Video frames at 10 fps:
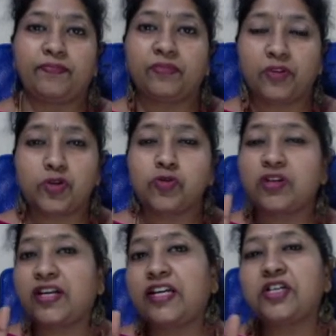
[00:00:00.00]
So the
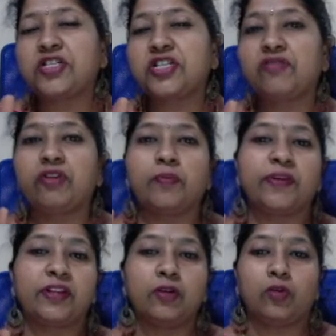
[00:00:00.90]
initial will be
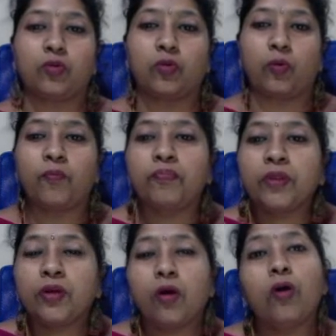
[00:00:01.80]
the logo.
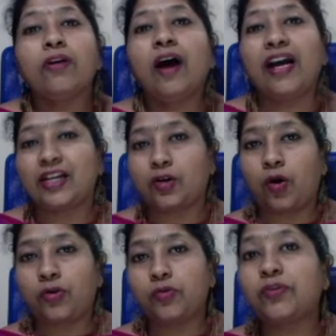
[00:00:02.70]
Or icon.
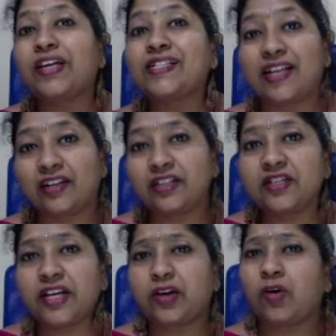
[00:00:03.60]
You can select an
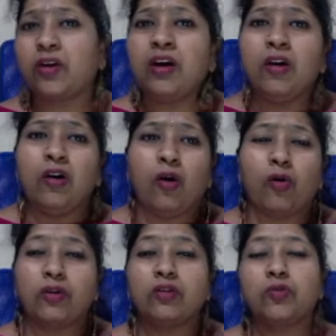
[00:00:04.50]
icon,
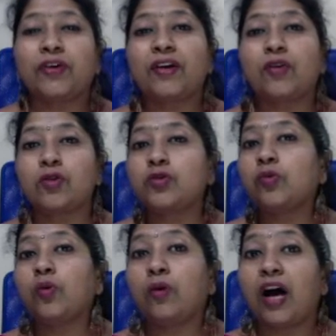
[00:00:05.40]
or you can also
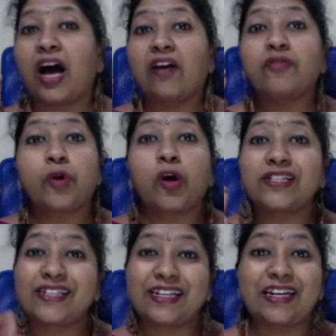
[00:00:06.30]
have your
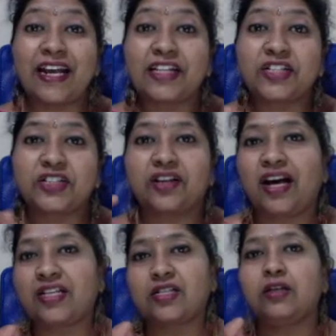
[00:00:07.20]
signature
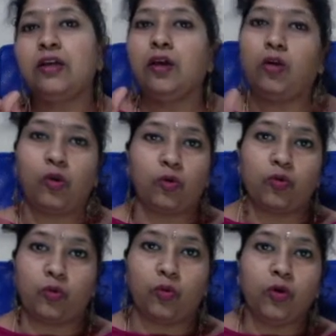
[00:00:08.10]
as a logo.
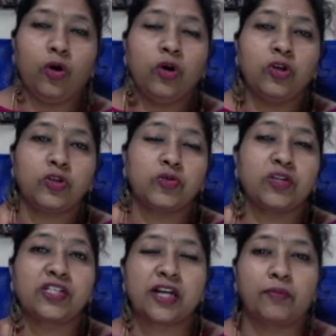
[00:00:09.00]
So
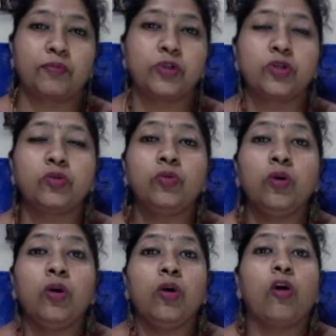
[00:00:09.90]
it's up to you
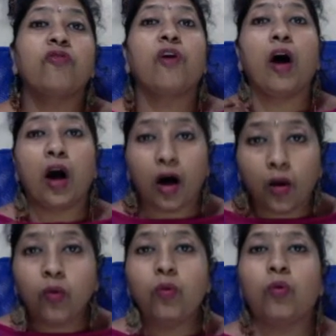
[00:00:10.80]
of
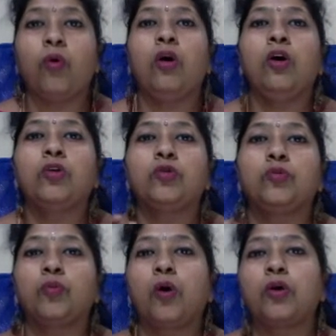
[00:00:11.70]
how you
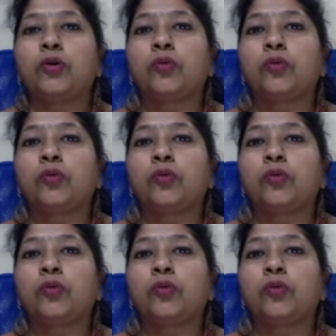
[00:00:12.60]
want